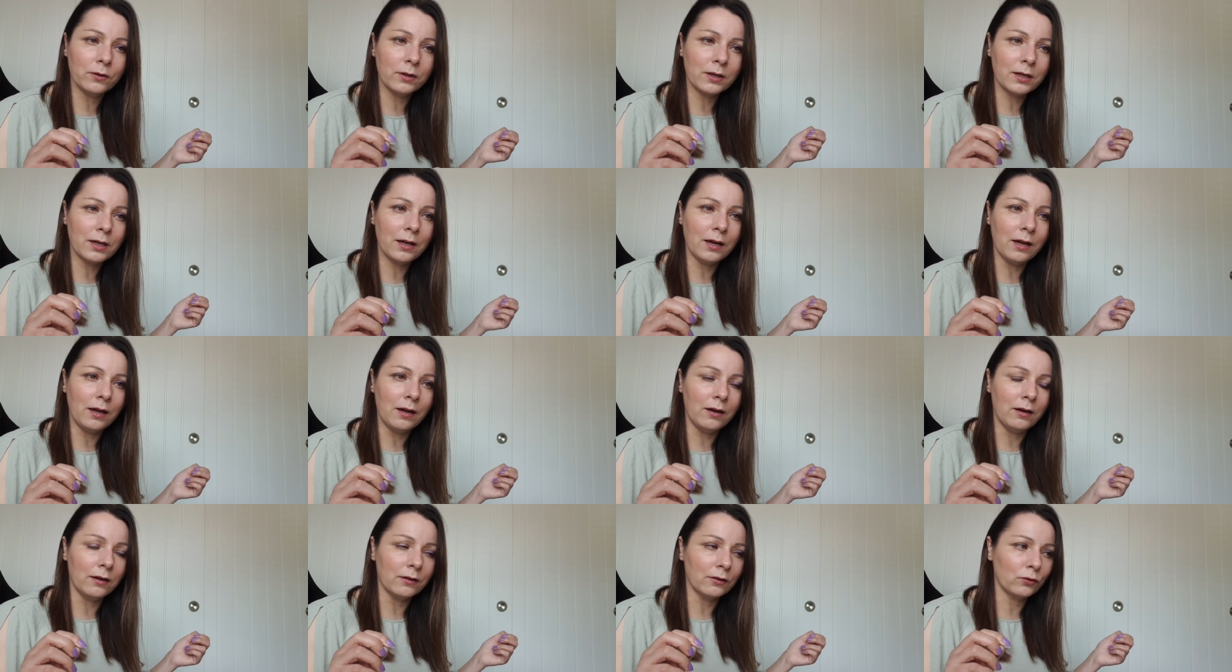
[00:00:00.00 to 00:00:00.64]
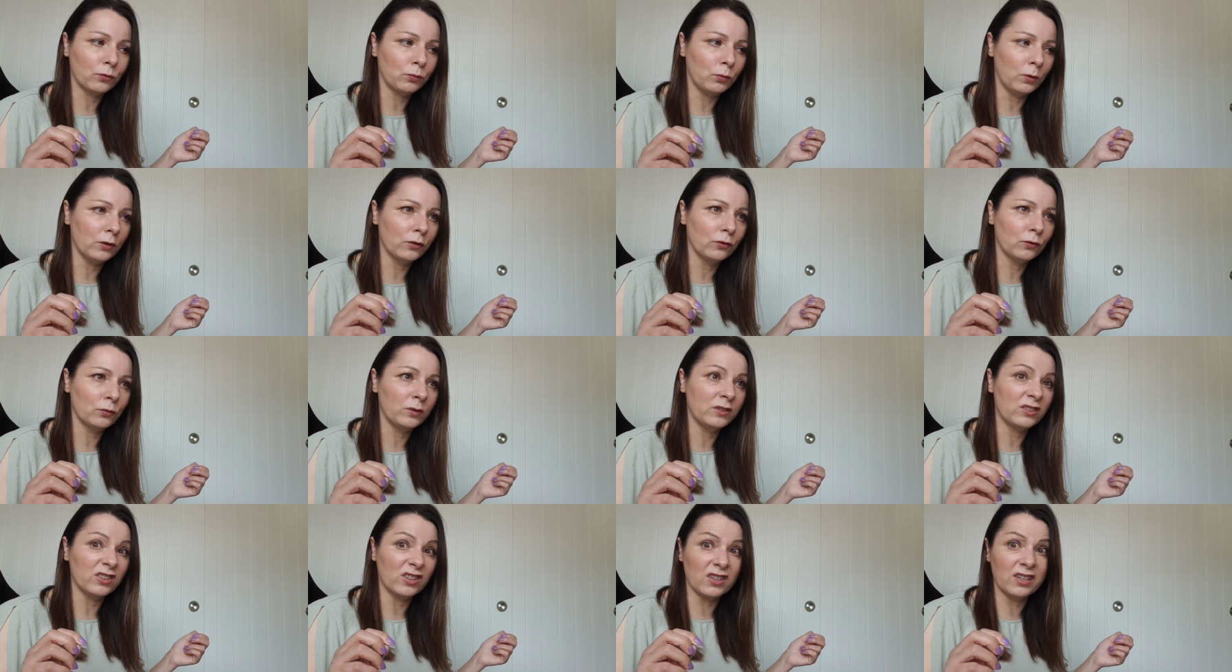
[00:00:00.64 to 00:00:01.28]
up the Clarks
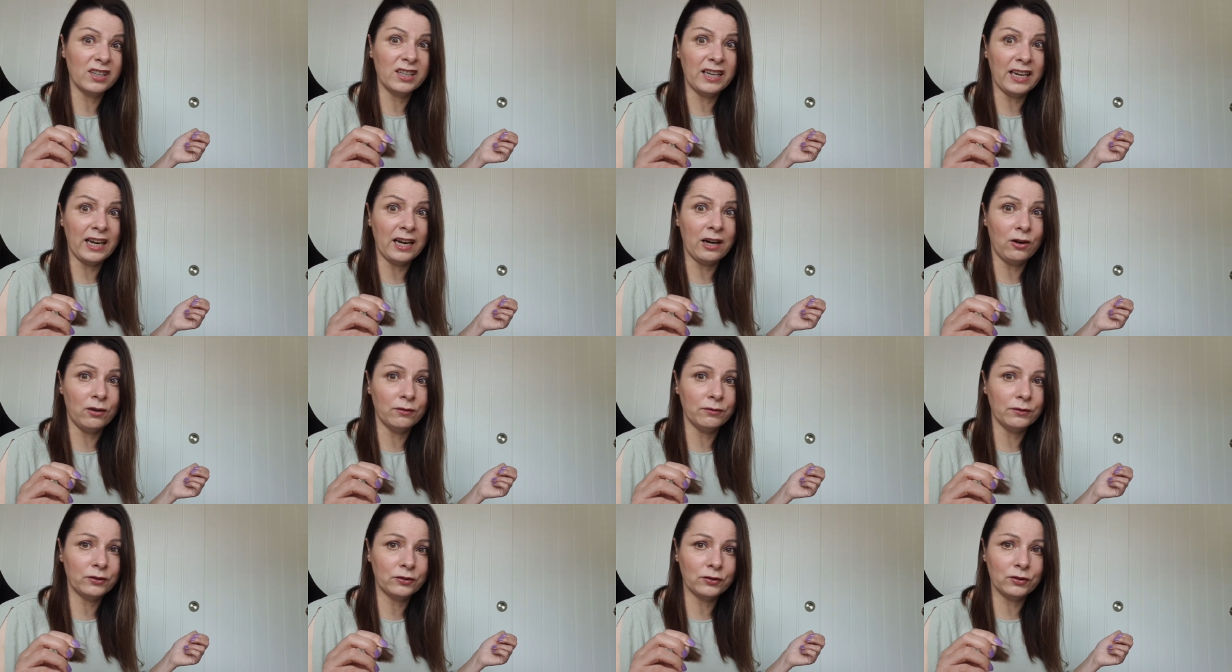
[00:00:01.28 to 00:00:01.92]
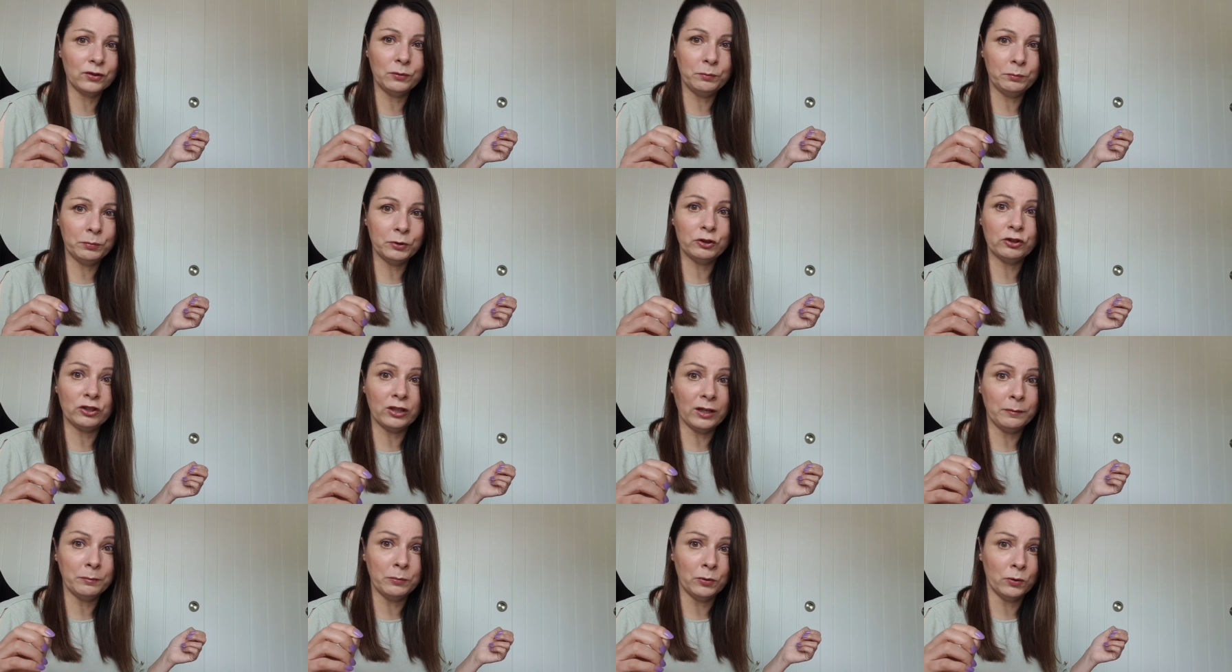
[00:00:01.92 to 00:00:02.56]
ones, which I can get either super
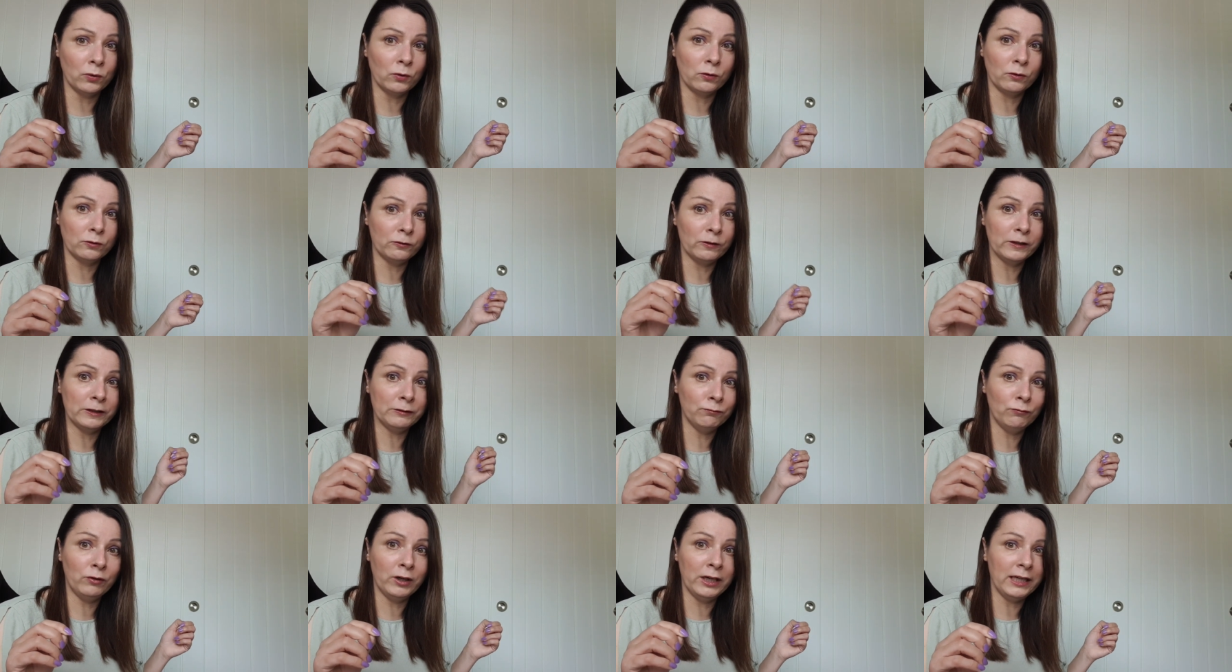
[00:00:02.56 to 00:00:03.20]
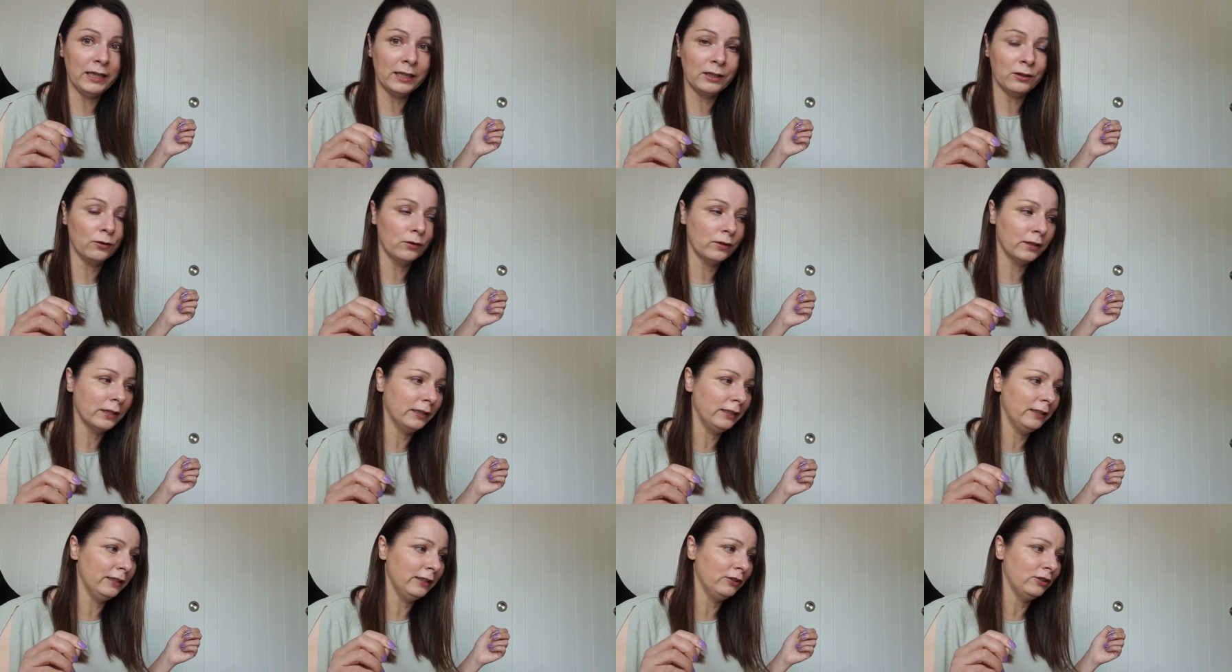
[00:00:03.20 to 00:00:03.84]
cheap or in really good
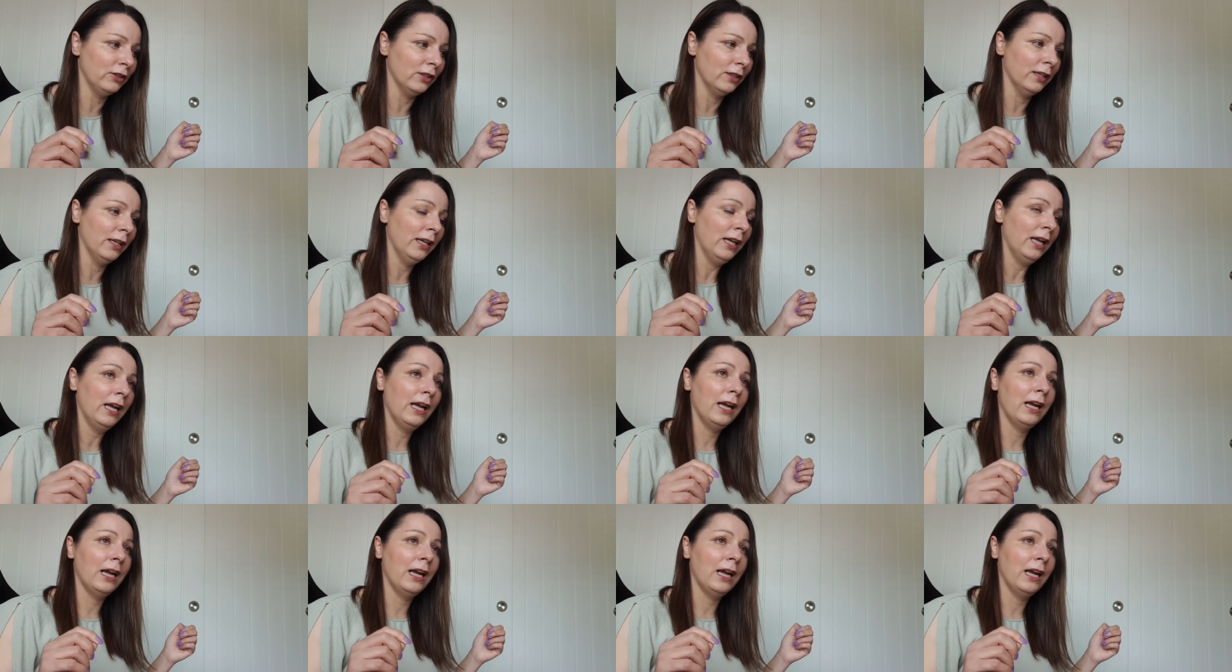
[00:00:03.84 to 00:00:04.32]
condition.